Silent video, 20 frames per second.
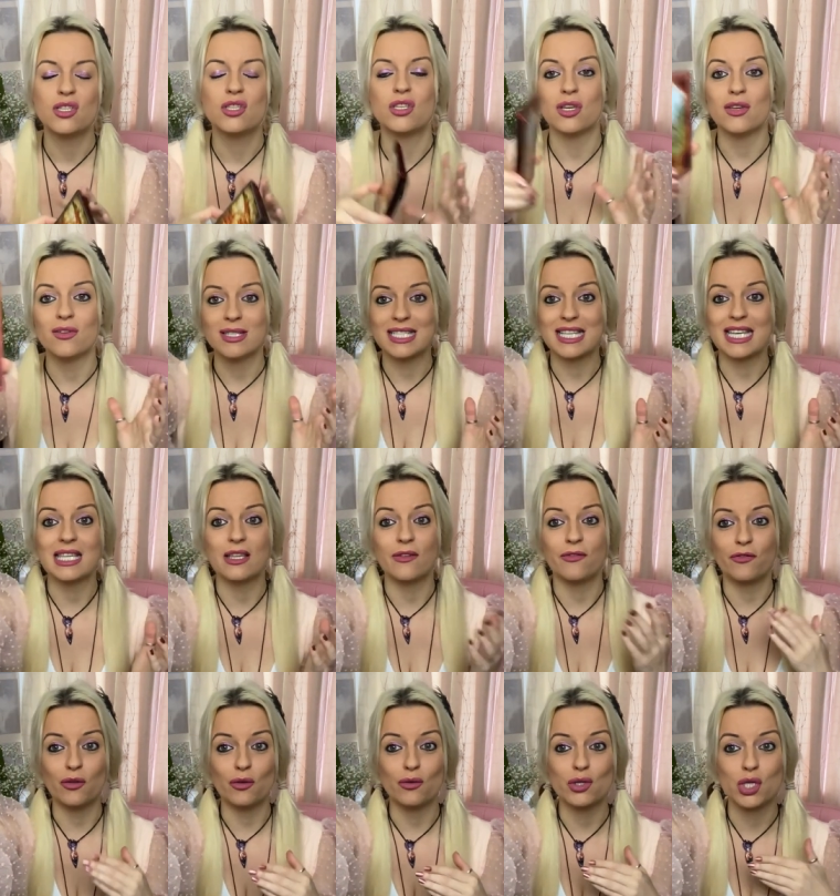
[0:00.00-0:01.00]
Do see the
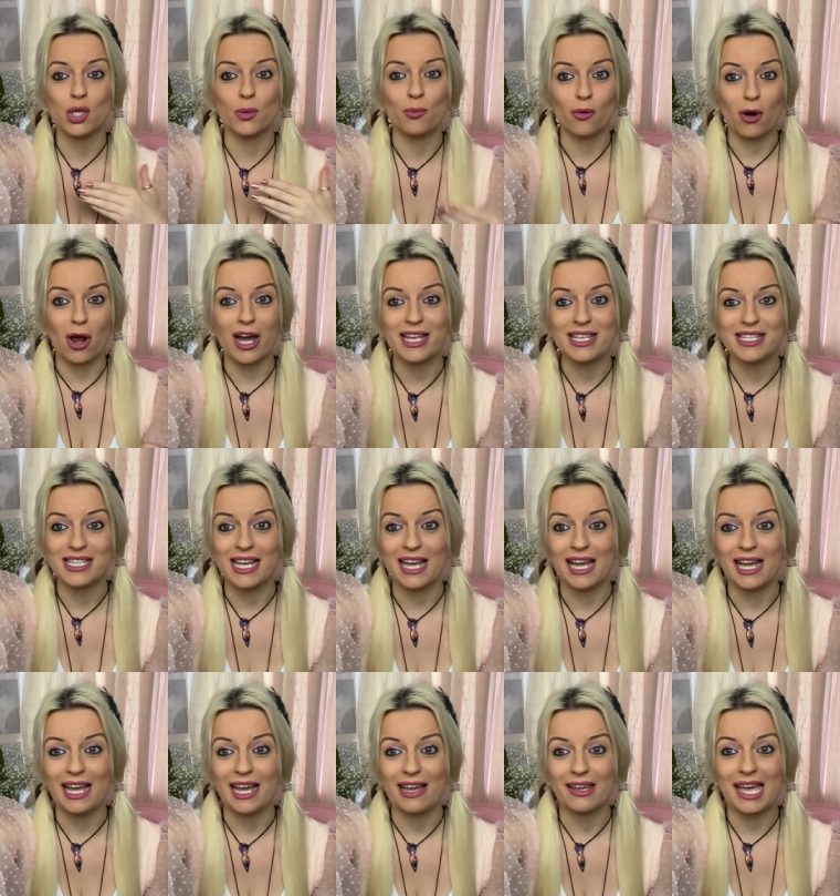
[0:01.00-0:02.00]
future
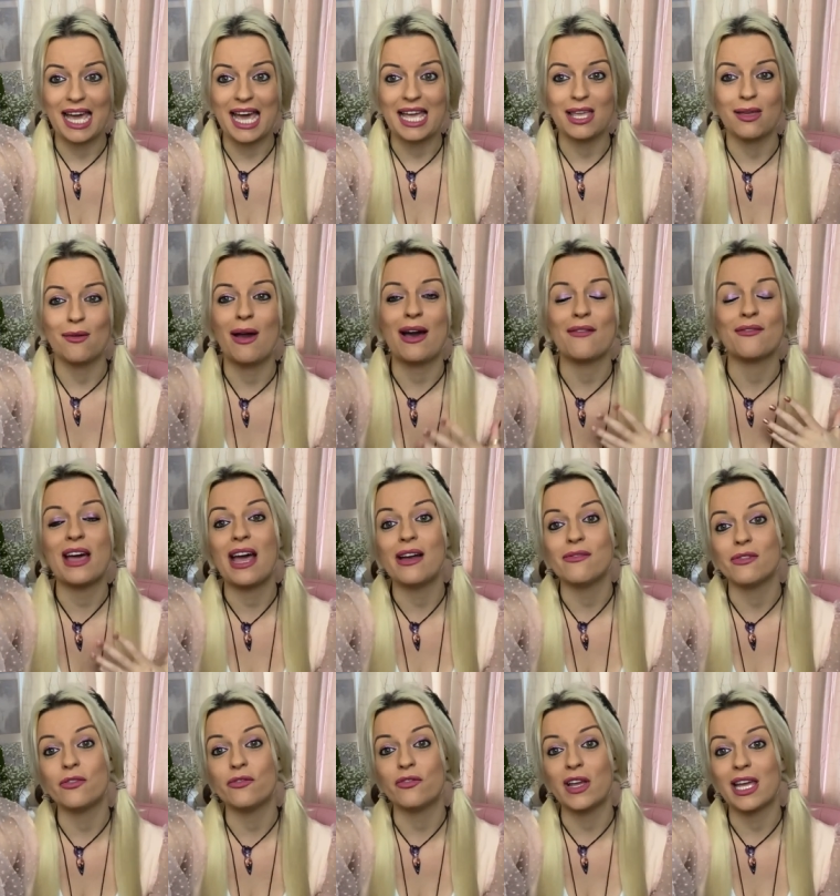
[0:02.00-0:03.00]
brighter, okay? You have
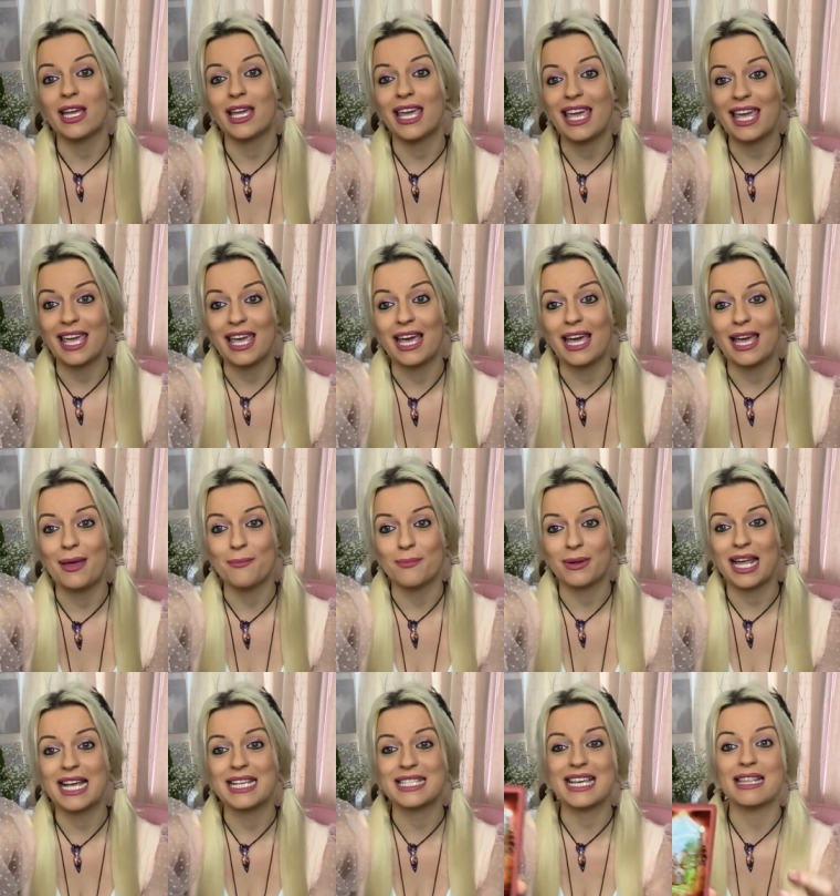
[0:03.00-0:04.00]
everything here in
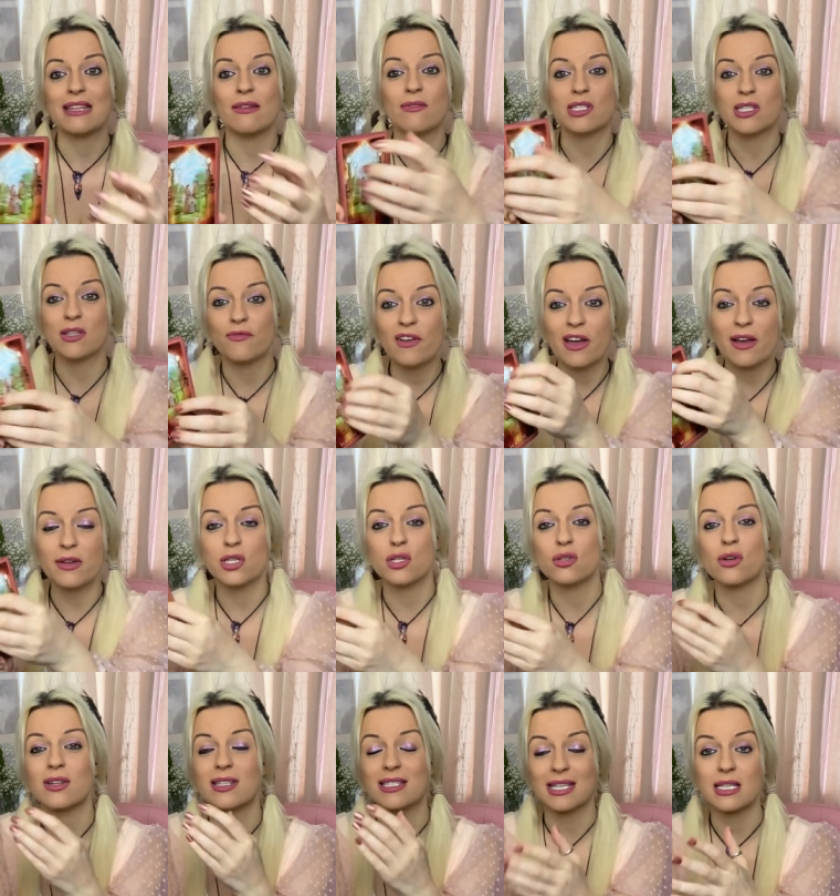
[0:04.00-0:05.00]
place, and there is a very
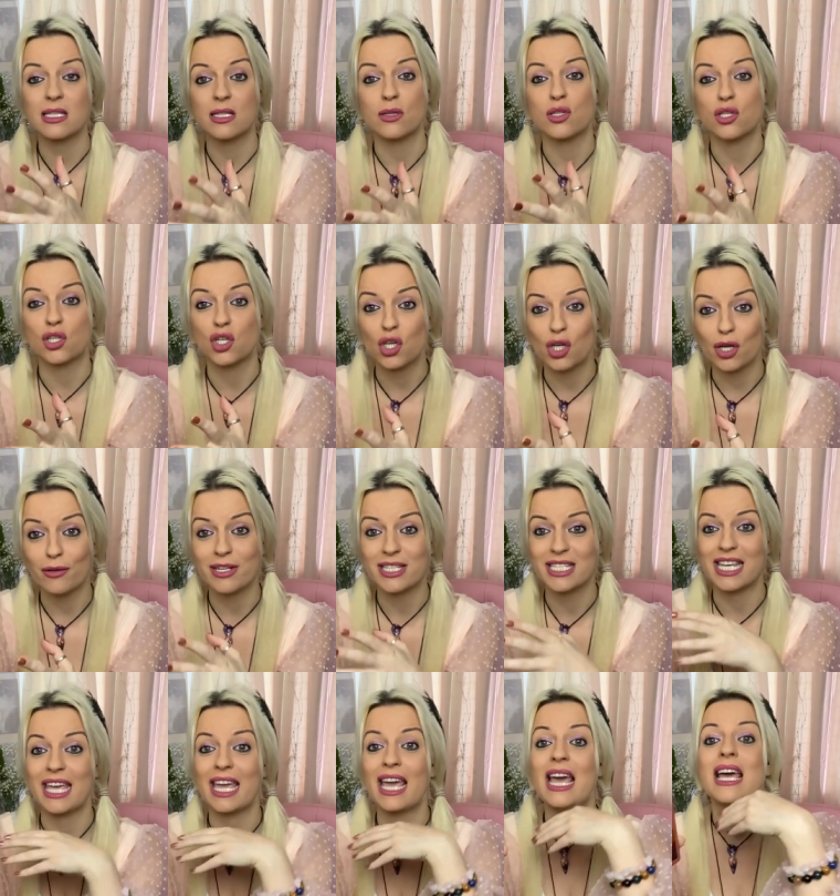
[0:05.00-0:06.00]
strong sense of
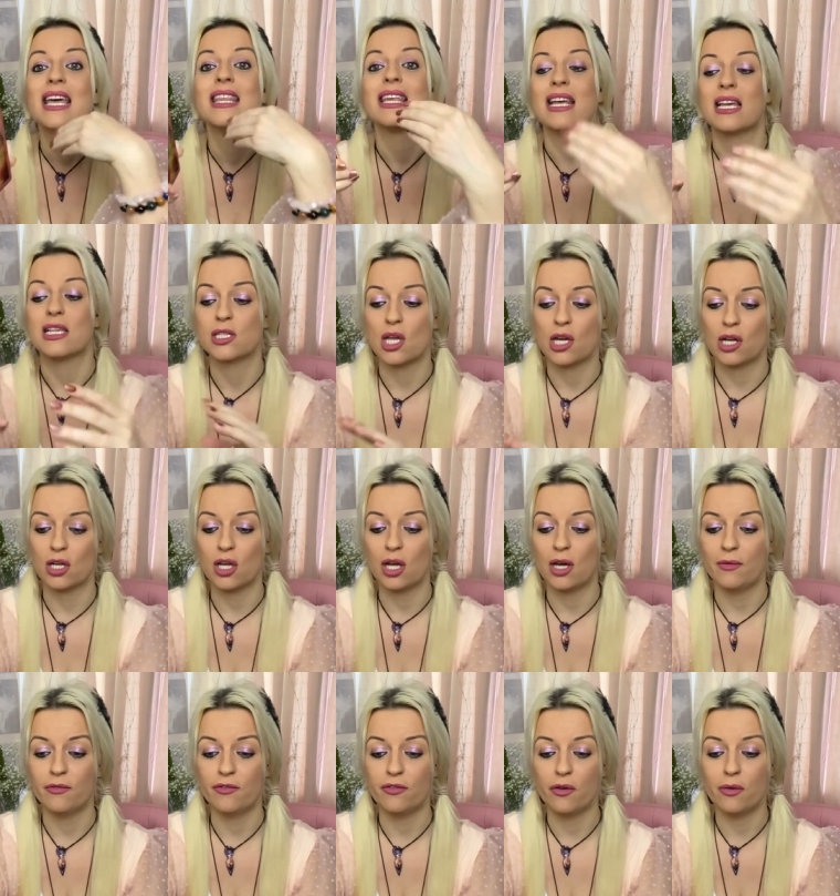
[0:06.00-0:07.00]
security that is going to
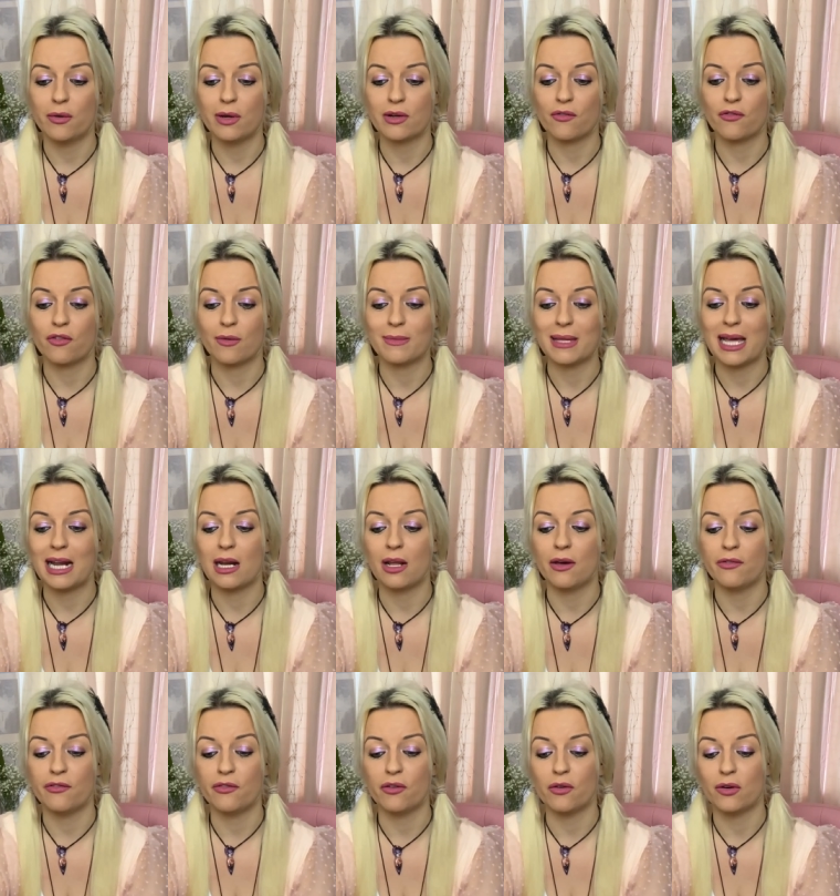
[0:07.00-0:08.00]
come forward from their
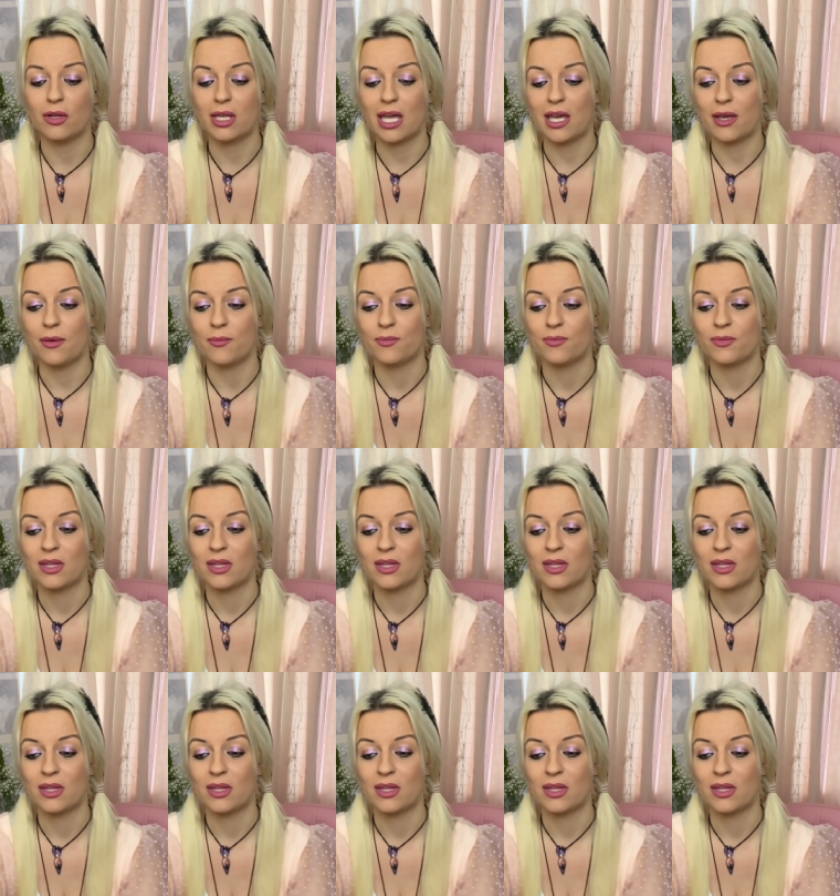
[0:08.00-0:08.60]
love for you.